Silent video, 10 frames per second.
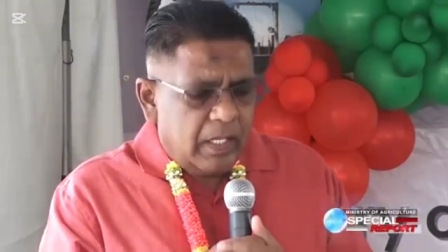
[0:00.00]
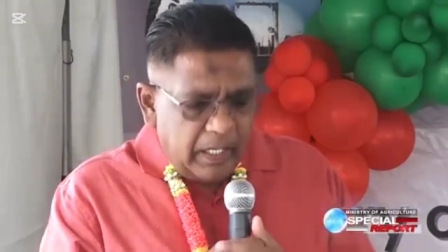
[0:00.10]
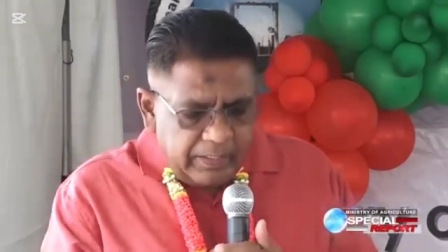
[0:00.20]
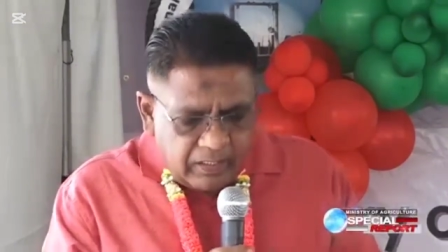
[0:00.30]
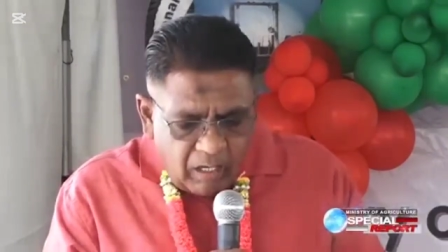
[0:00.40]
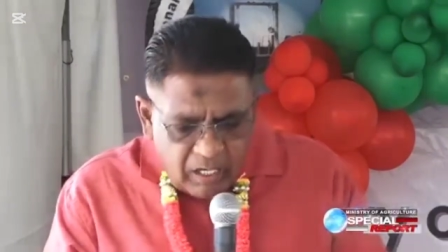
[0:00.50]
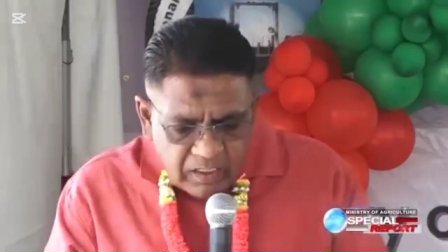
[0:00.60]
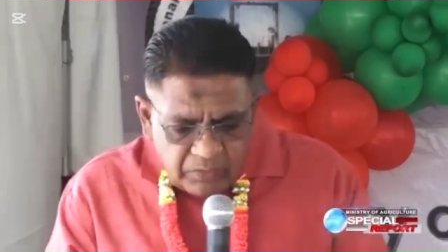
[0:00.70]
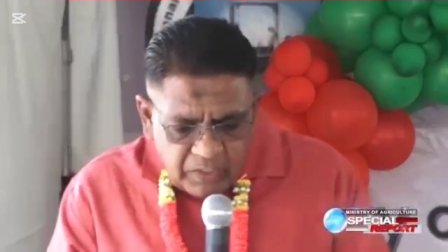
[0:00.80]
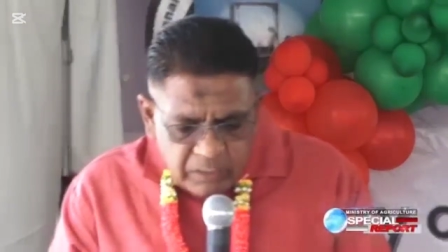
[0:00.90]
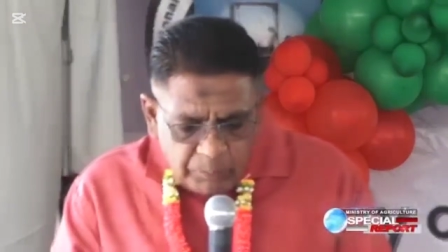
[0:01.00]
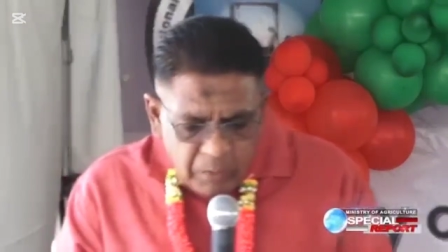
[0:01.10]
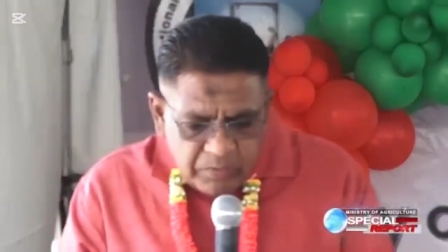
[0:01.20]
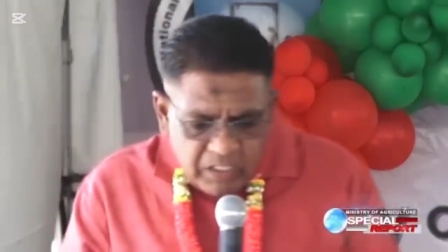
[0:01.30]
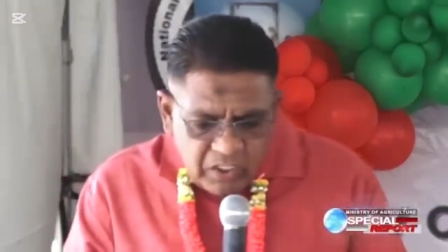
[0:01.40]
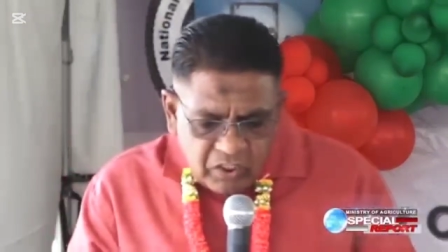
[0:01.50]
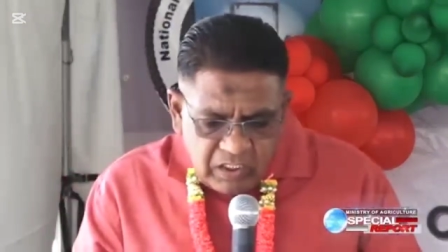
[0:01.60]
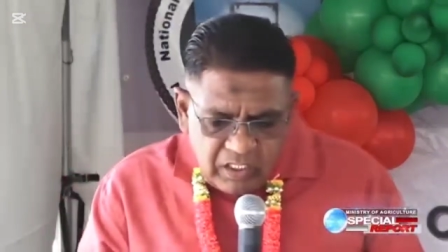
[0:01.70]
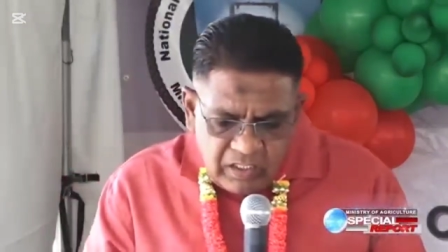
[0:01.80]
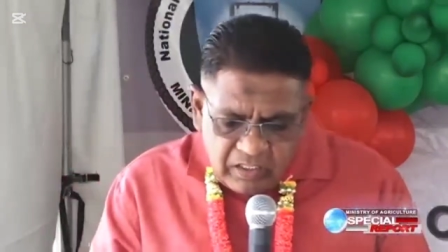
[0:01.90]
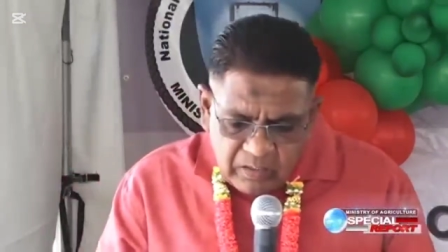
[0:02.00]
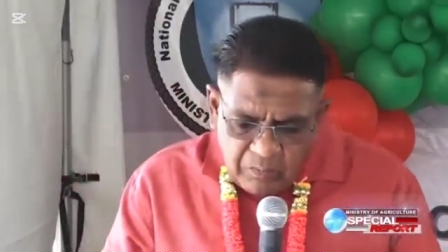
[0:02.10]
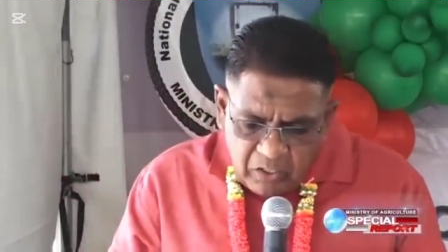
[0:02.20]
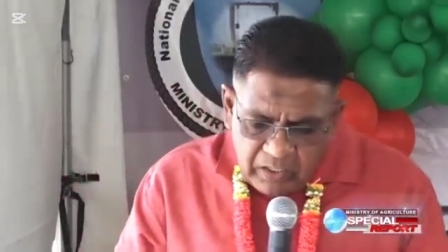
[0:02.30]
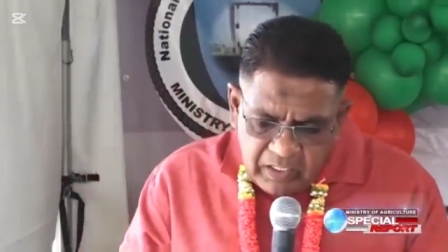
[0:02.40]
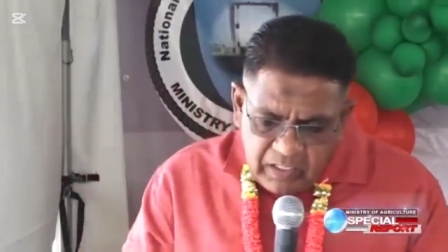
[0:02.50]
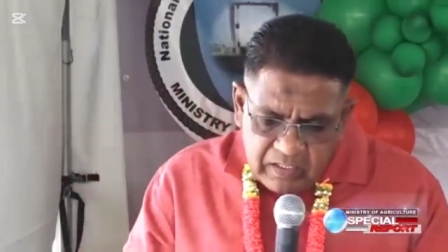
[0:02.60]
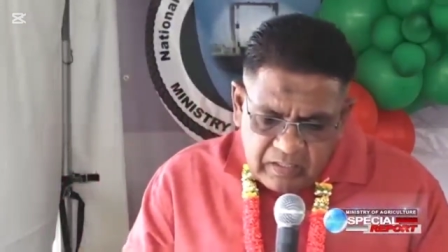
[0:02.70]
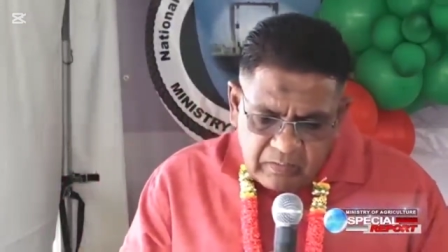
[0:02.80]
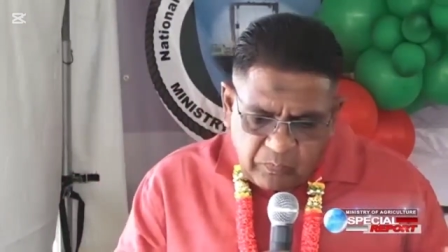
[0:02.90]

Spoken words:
And the cost of this pump station here this morning is